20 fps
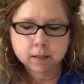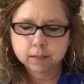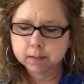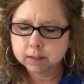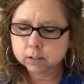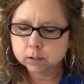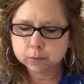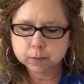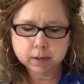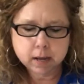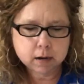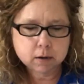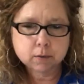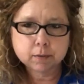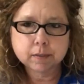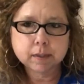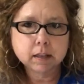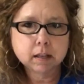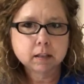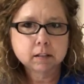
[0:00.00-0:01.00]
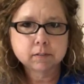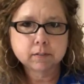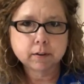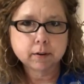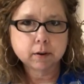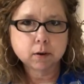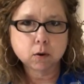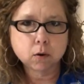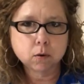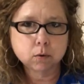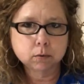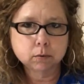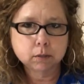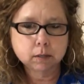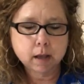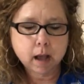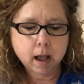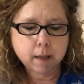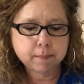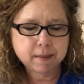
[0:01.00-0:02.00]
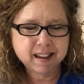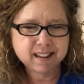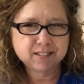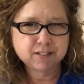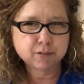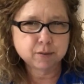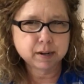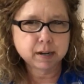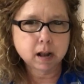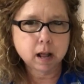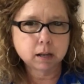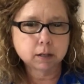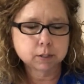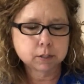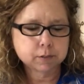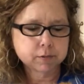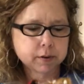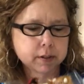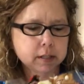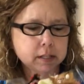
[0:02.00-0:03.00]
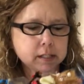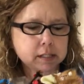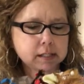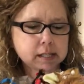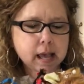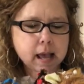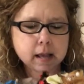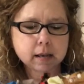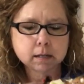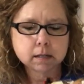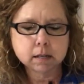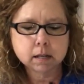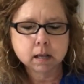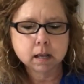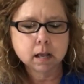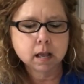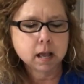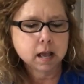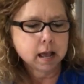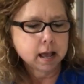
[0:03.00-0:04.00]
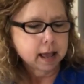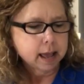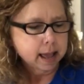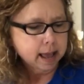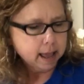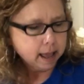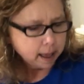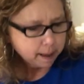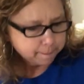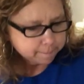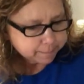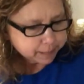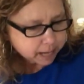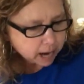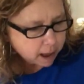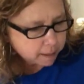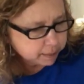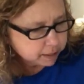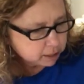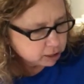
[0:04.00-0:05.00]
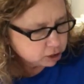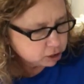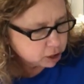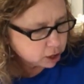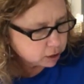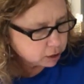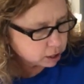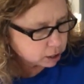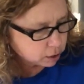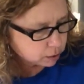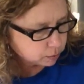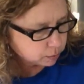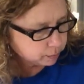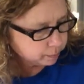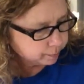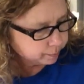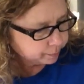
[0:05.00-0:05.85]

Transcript: This one I don't think is very old. I paid $3 for this set, but I'm gonna show you.